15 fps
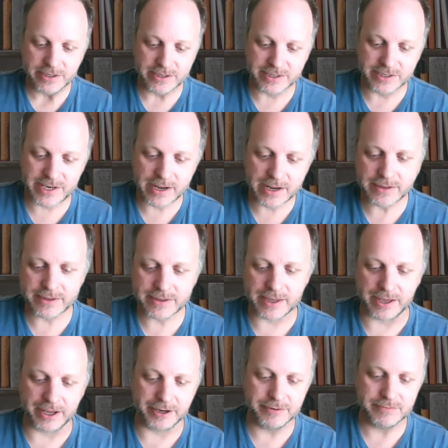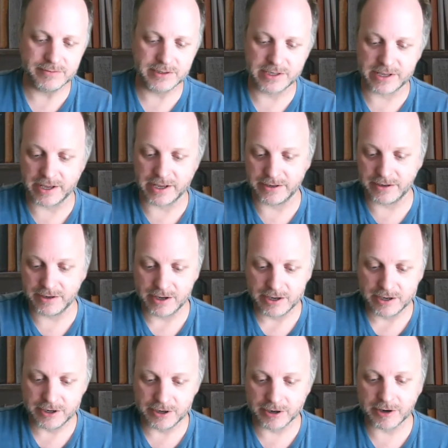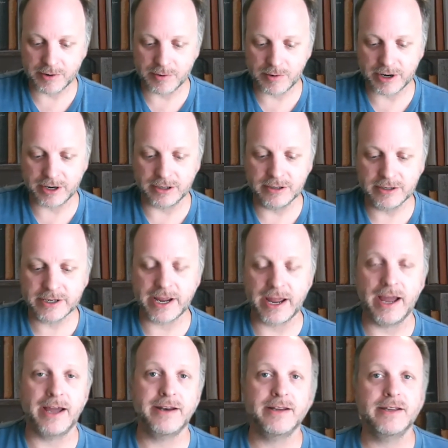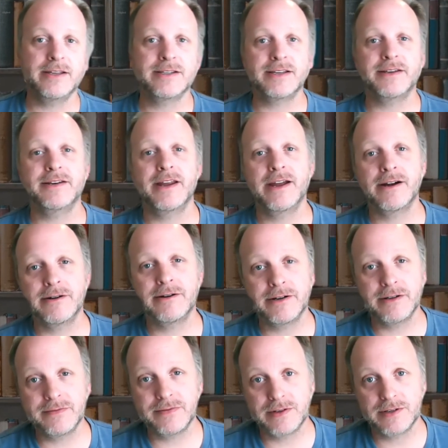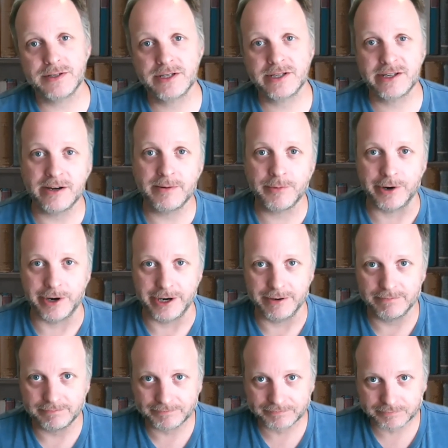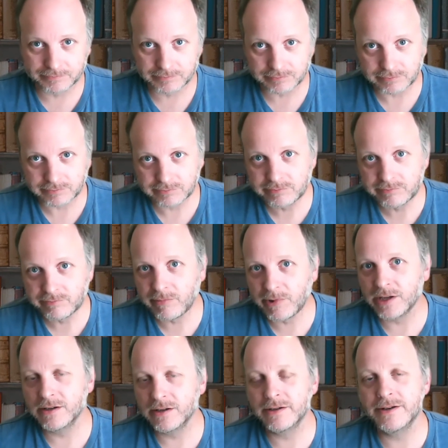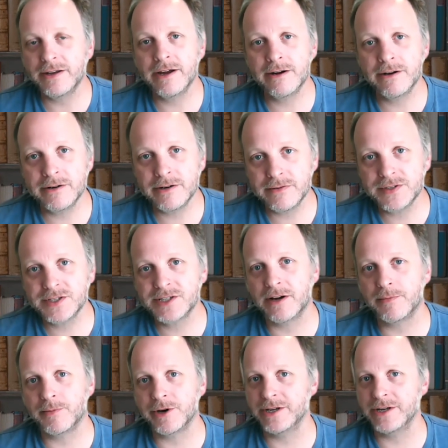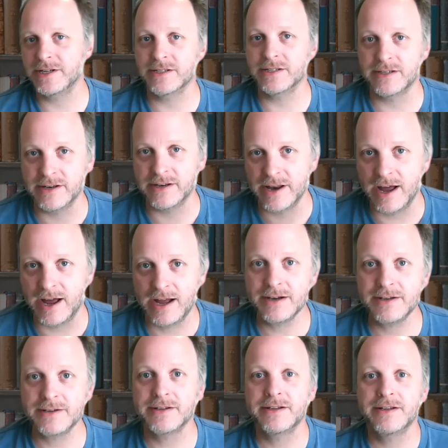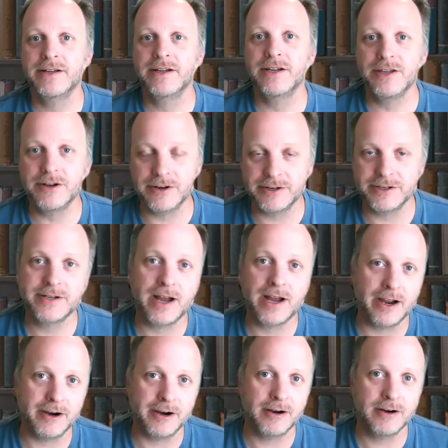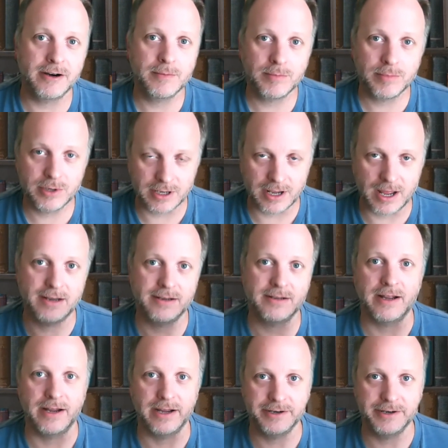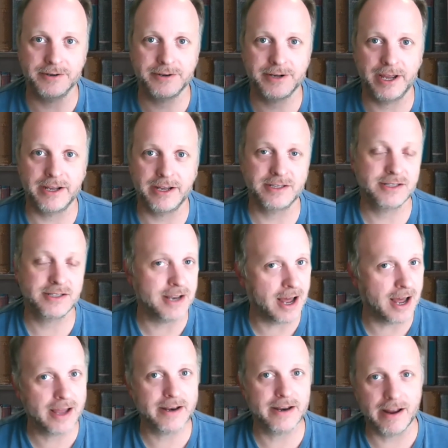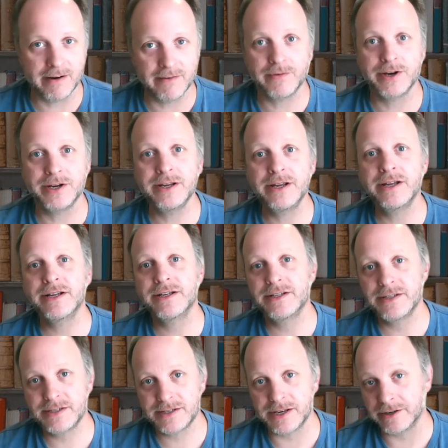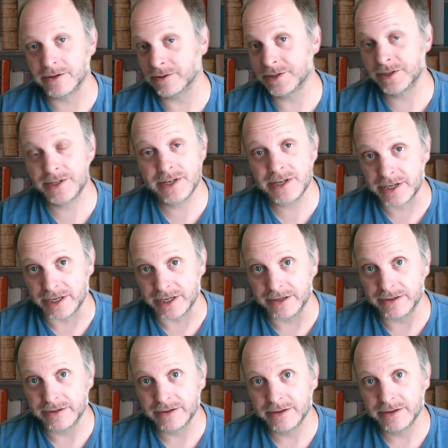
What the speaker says: The second thing that you're going to want to look at is a narrative summary. A narrative summary is not your entire plot line, okay? It's not every single scene.